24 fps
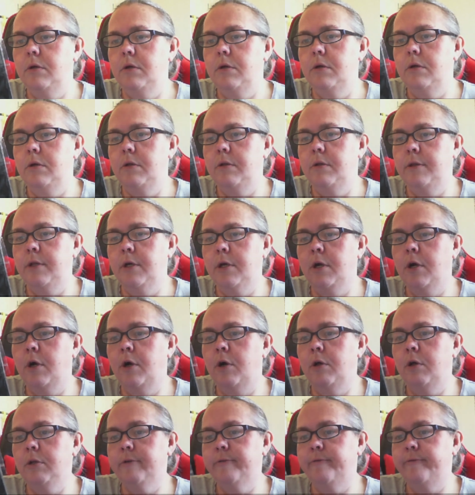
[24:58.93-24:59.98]
the call
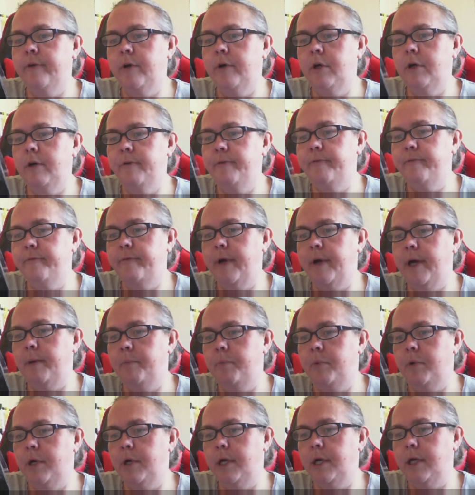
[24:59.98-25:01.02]
for
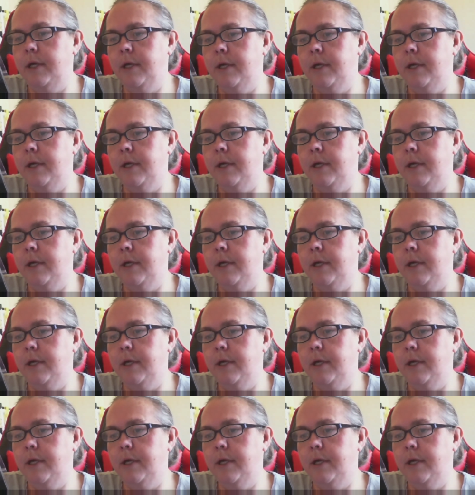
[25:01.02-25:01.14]
fabric,